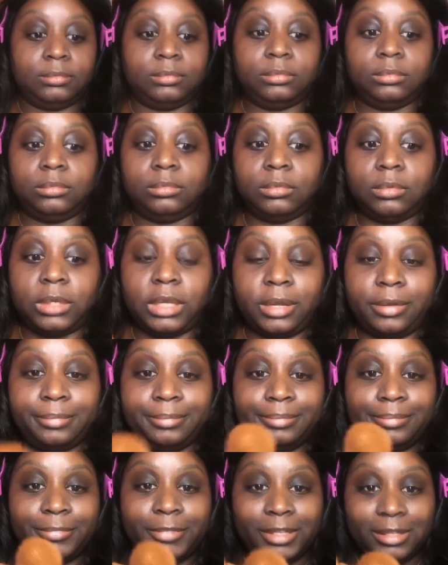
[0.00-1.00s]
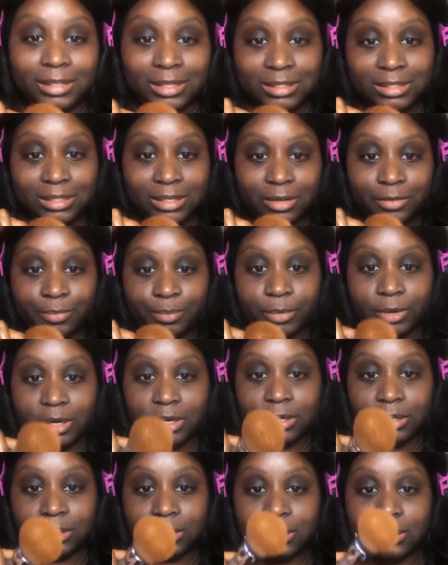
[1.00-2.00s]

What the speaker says: okay, I think that's enough product.